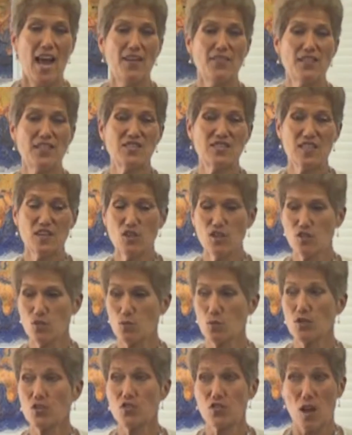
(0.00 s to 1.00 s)
And these
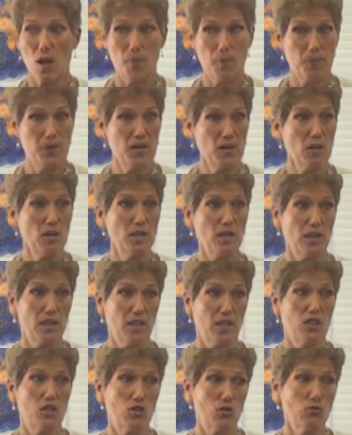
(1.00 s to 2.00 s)
pterosaurs
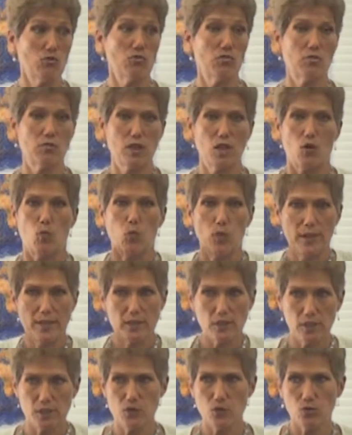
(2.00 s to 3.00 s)
apparently used to,
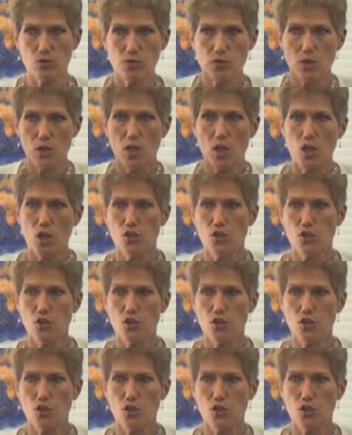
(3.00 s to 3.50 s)
winged lizards,